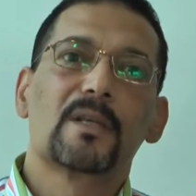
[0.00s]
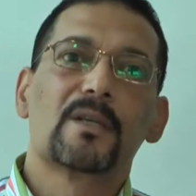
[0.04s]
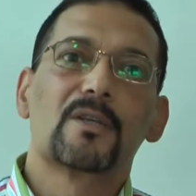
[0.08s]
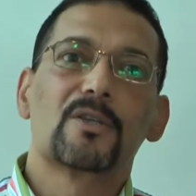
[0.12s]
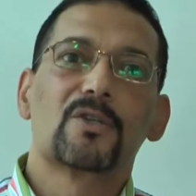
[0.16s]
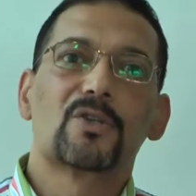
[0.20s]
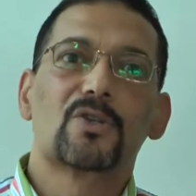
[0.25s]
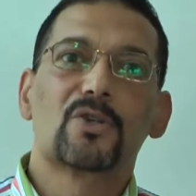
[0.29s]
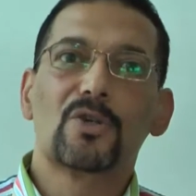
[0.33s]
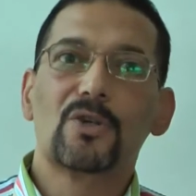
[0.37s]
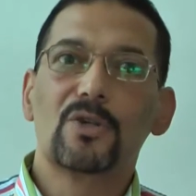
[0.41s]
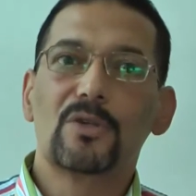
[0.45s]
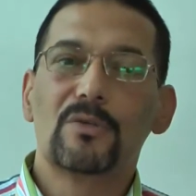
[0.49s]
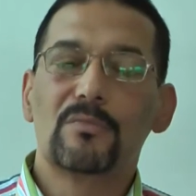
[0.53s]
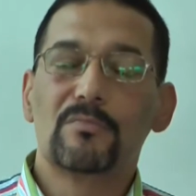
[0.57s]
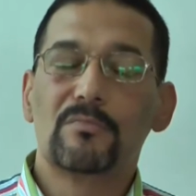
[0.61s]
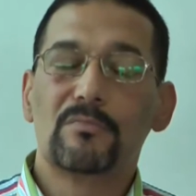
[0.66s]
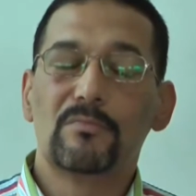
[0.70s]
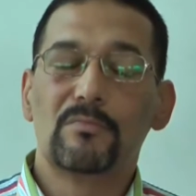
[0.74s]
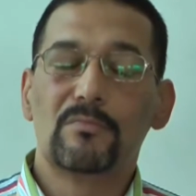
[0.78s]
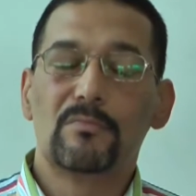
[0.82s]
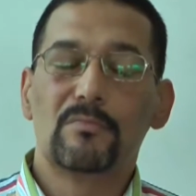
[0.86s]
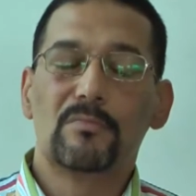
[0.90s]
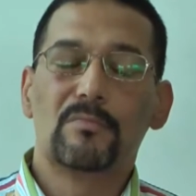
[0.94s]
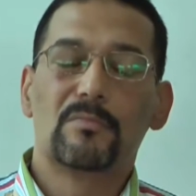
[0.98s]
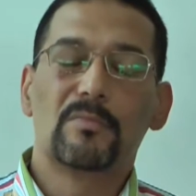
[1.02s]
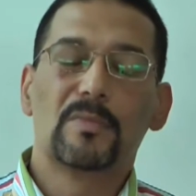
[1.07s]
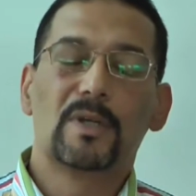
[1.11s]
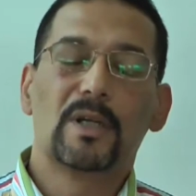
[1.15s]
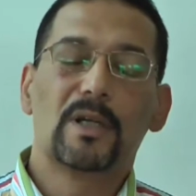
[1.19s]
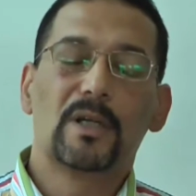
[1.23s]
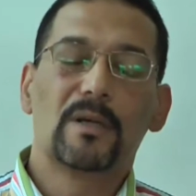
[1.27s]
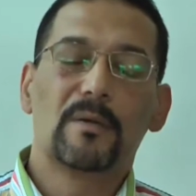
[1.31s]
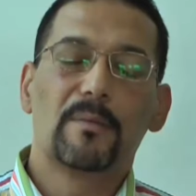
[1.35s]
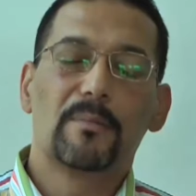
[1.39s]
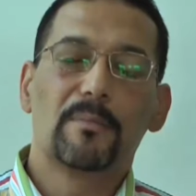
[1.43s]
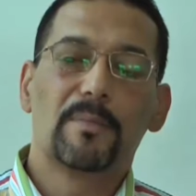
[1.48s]
So
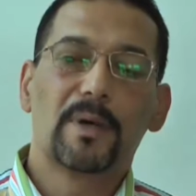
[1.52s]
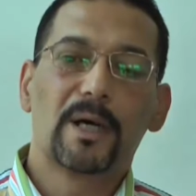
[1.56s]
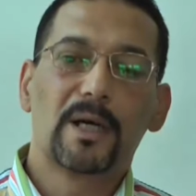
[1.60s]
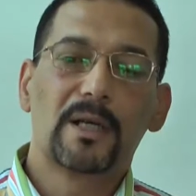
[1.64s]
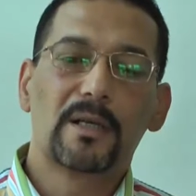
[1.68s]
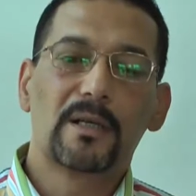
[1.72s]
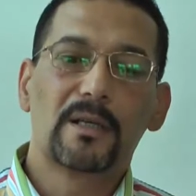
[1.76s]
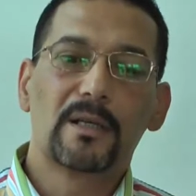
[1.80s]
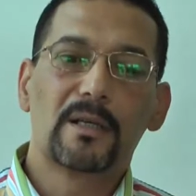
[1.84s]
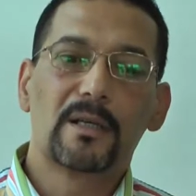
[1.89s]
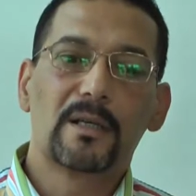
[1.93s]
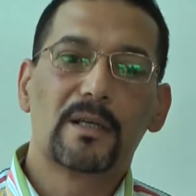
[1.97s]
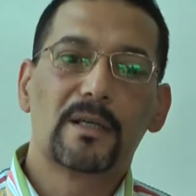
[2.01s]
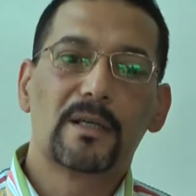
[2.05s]
by